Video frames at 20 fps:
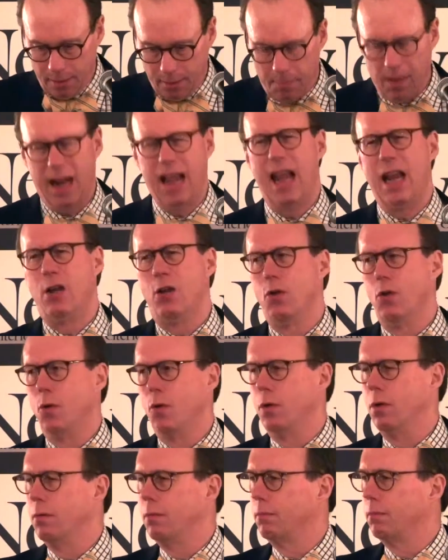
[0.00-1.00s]
But hey,
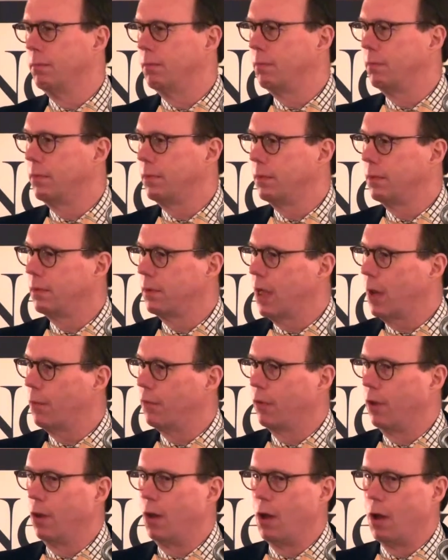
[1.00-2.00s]
dude, that was
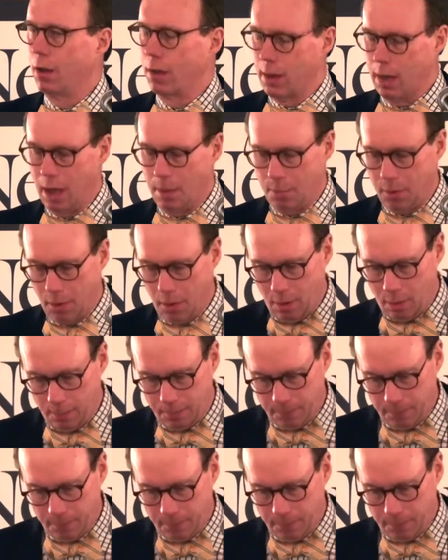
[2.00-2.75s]
a long time ago.